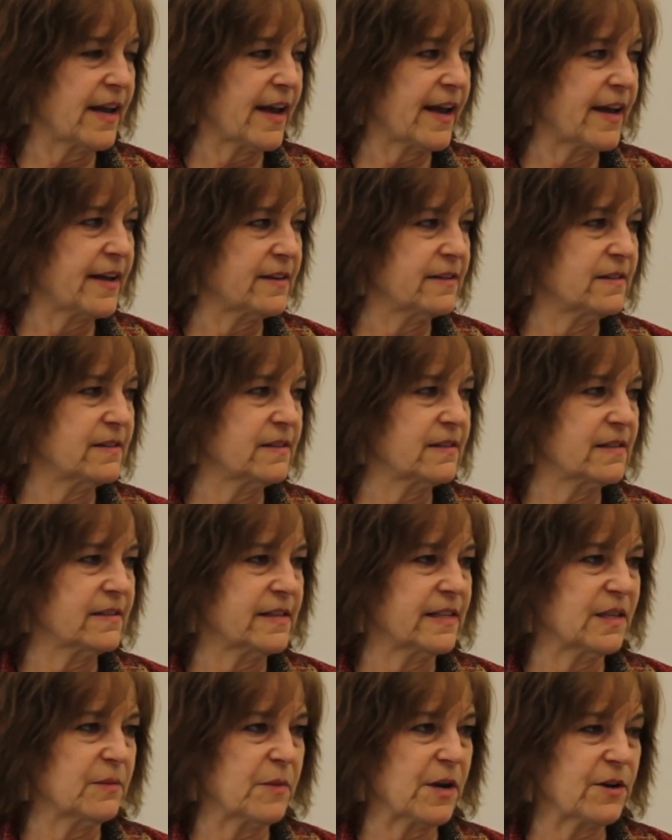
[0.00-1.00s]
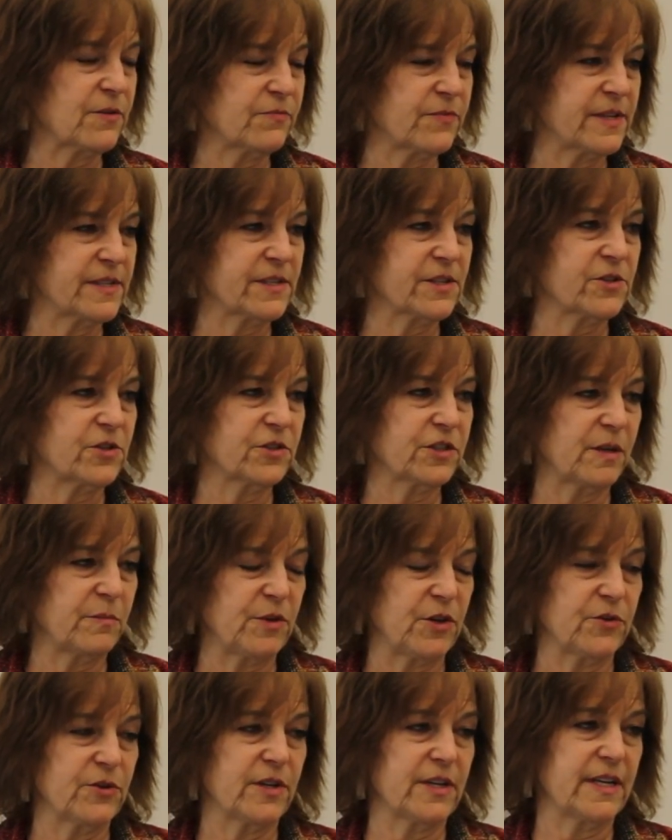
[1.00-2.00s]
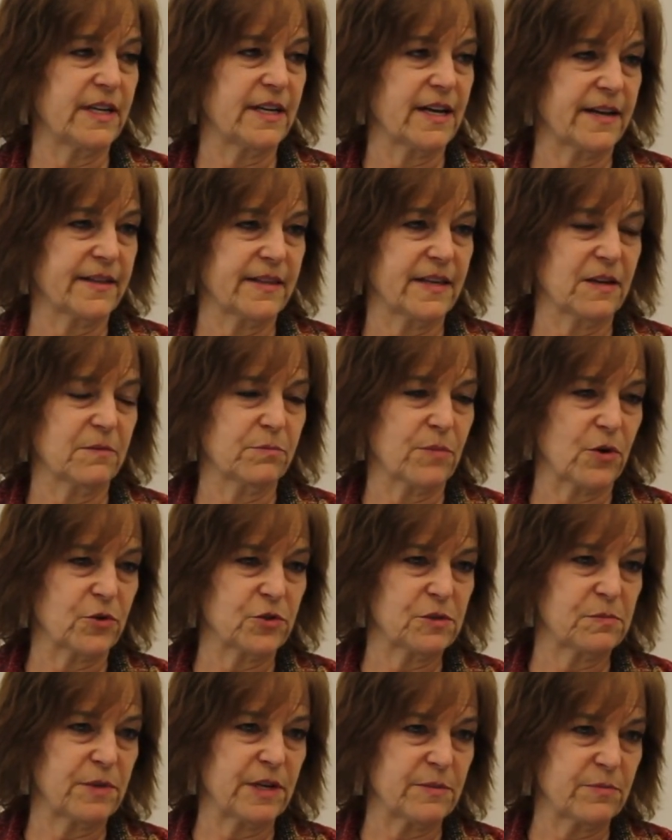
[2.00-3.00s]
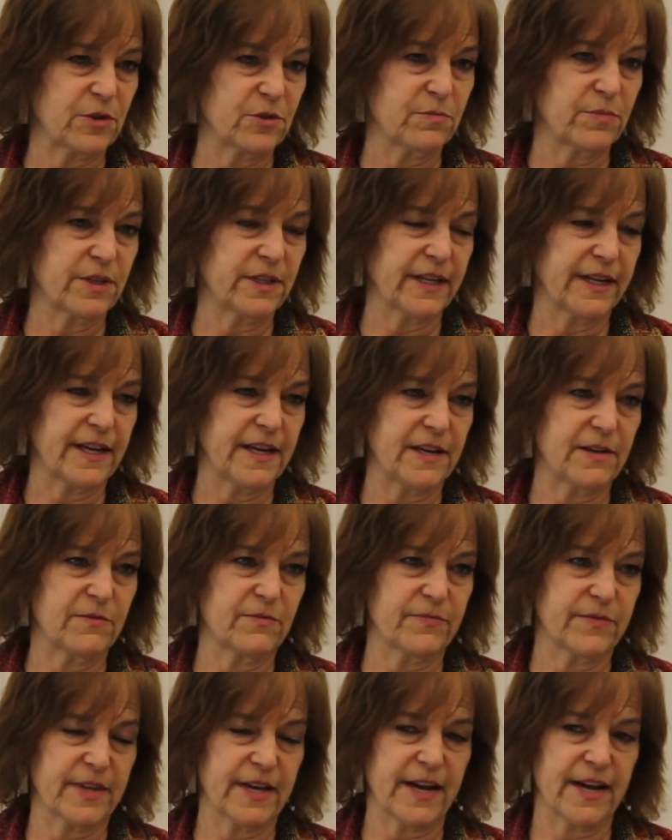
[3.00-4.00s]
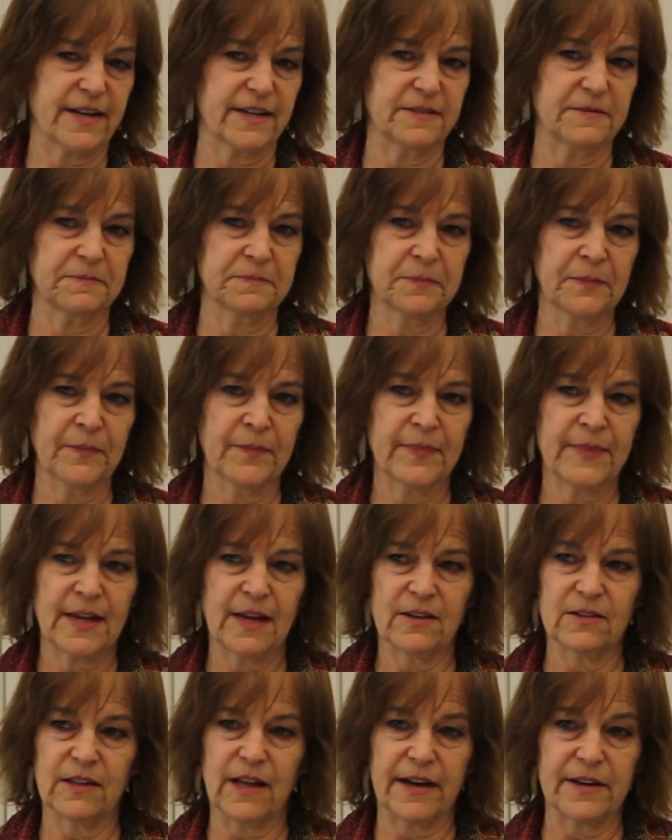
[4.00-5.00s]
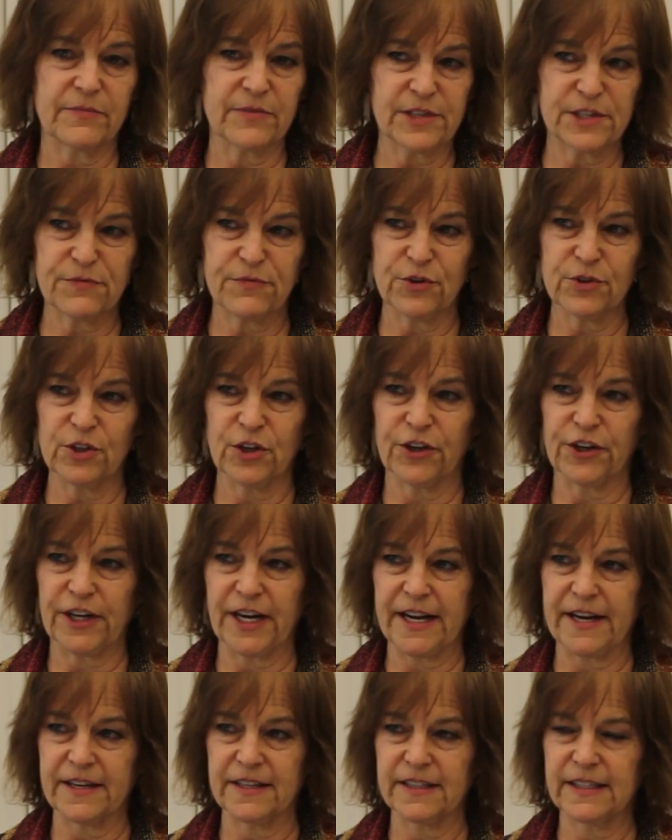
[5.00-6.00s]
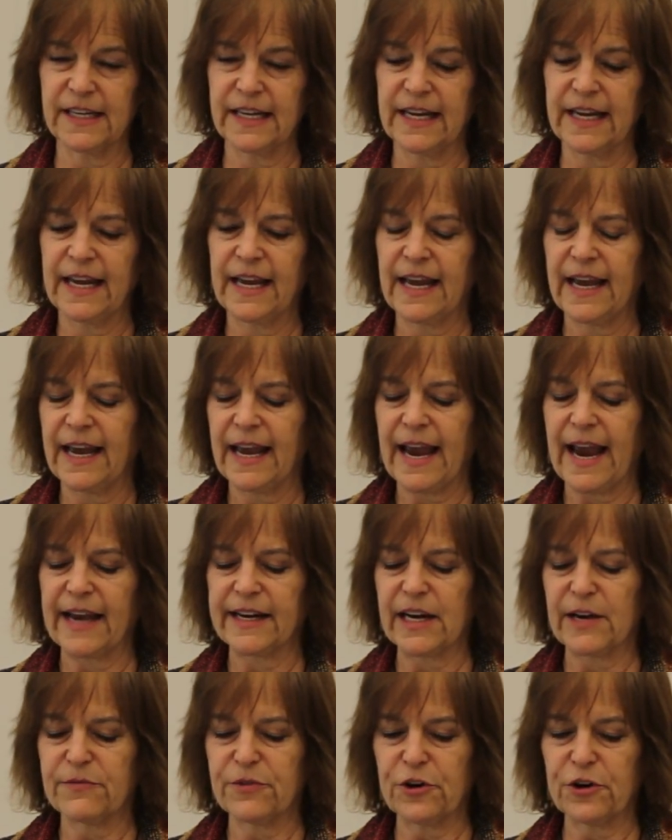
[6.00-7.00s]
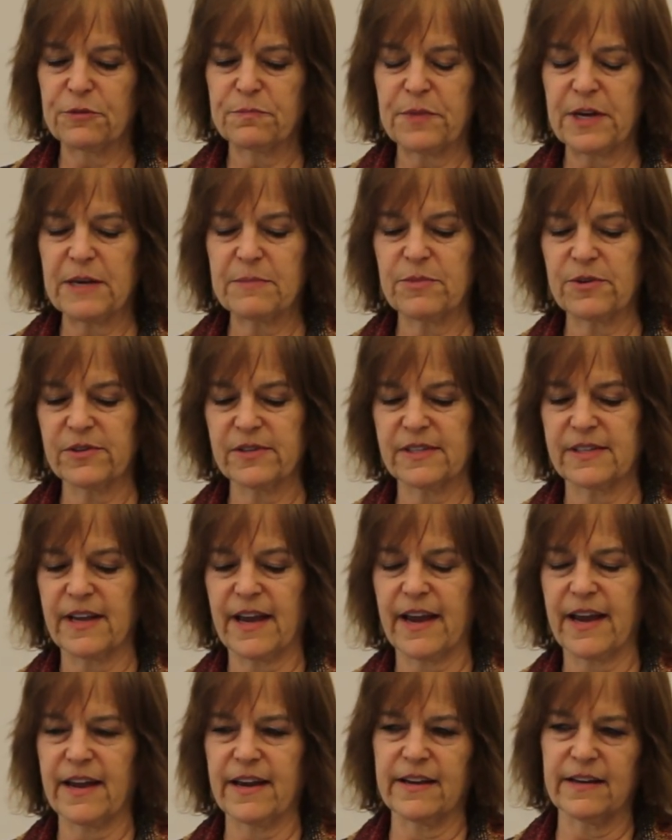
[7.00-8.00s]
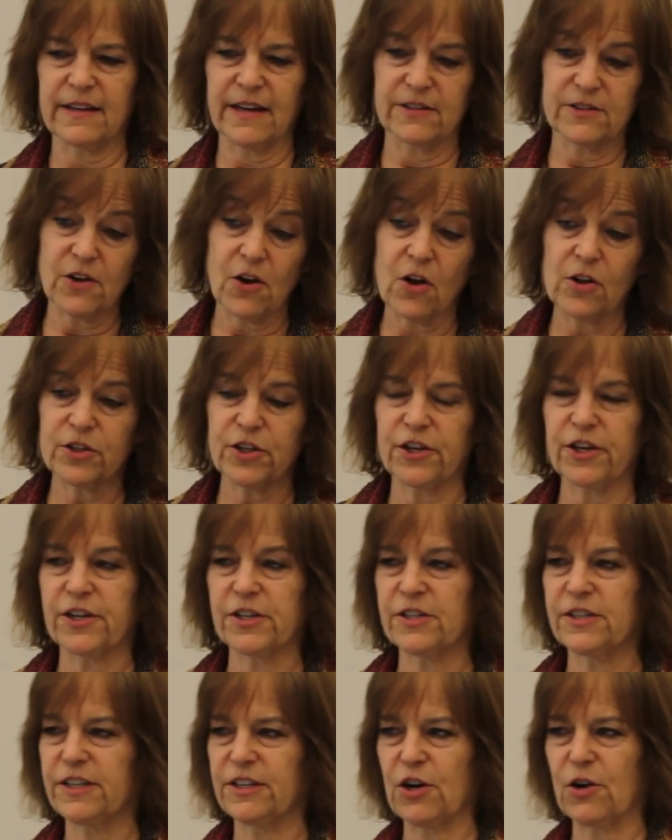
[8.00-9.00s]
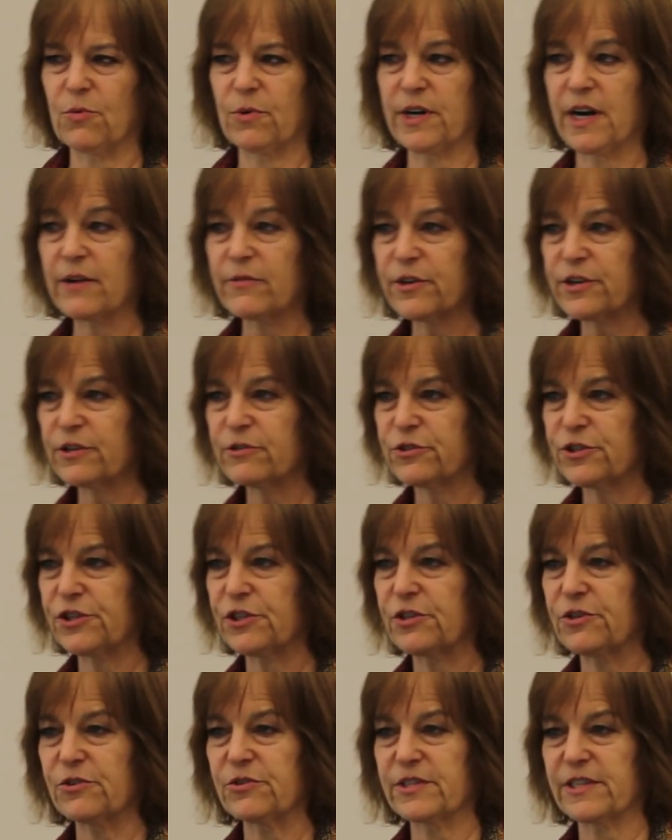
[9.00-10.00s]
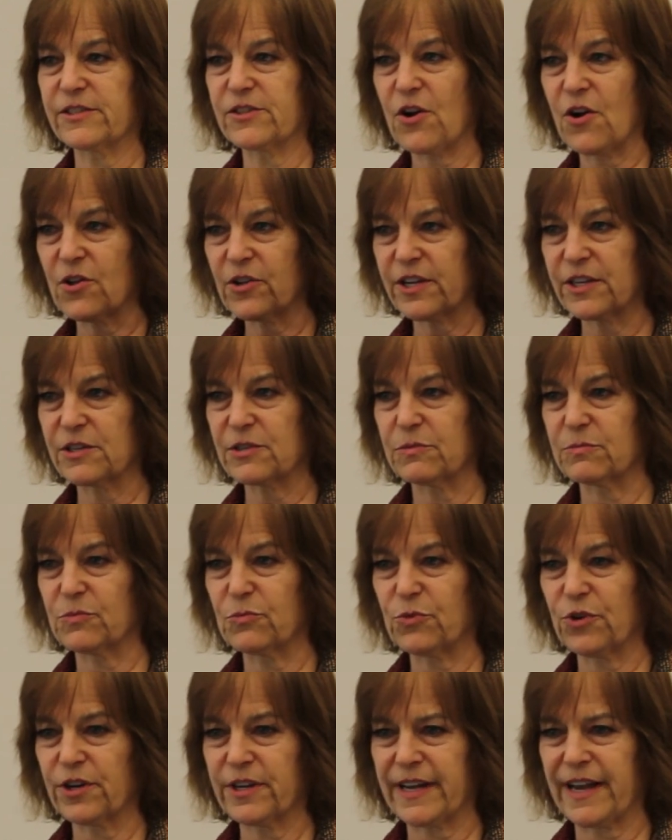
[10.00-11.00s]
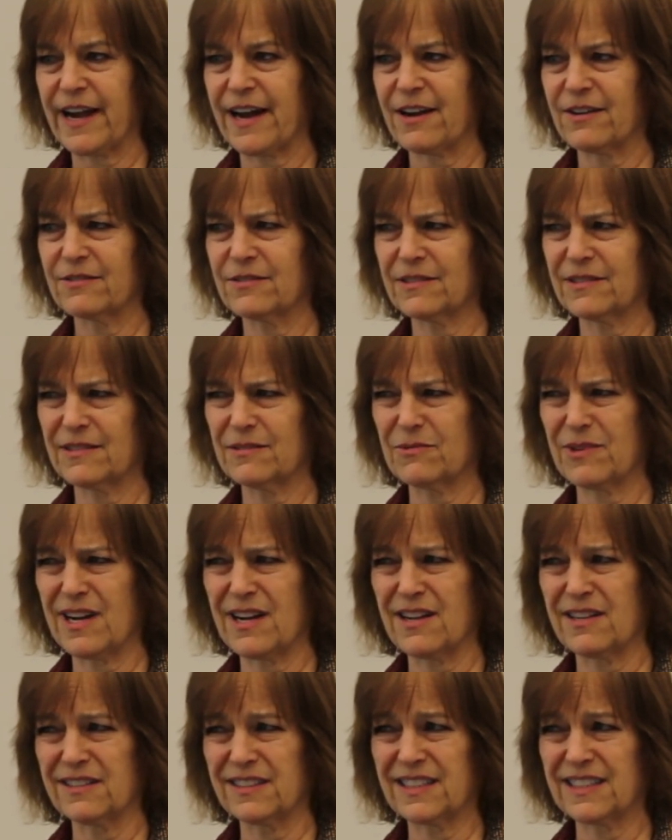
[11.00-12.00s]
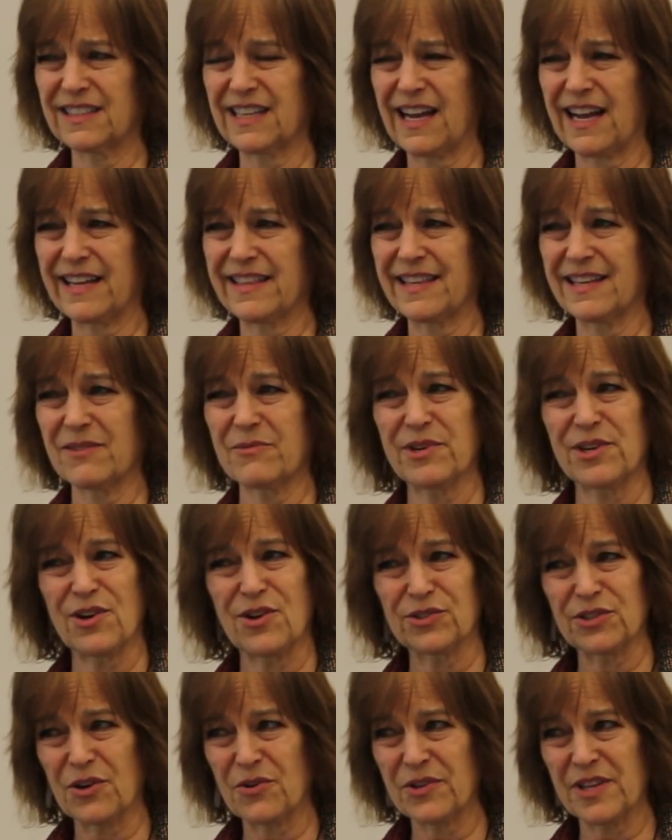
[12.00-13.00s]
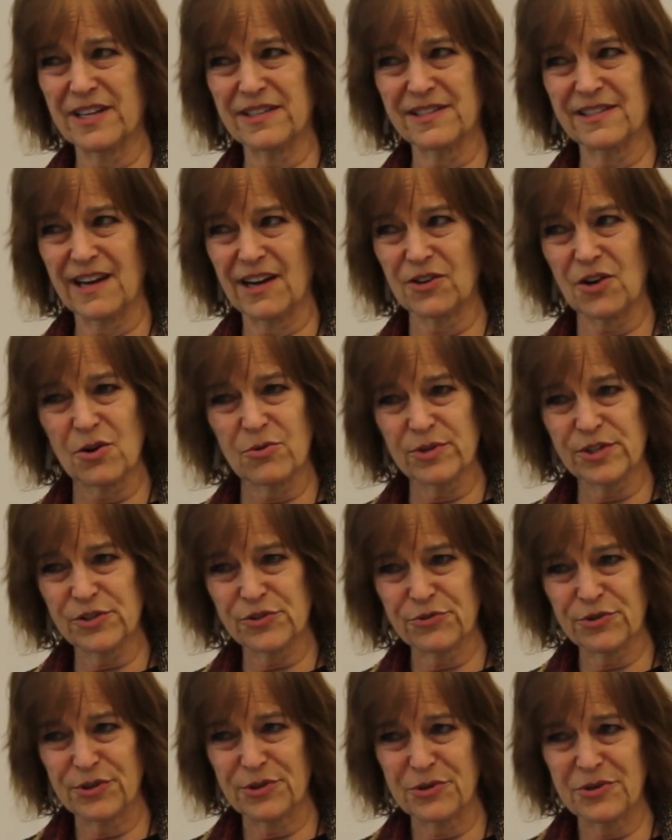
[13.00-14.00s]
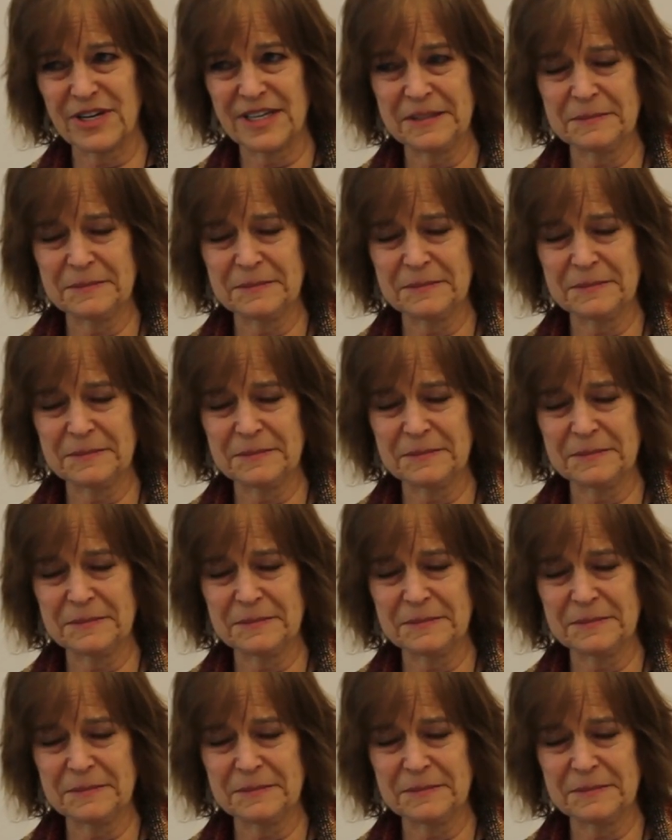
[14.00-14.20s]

and in the metaphysical community, I think most people believe that life is for learning. And I've heard people say, it's all good, you know, whatever you choose, it's all gonna work out. Well, I think we all know that's not always true.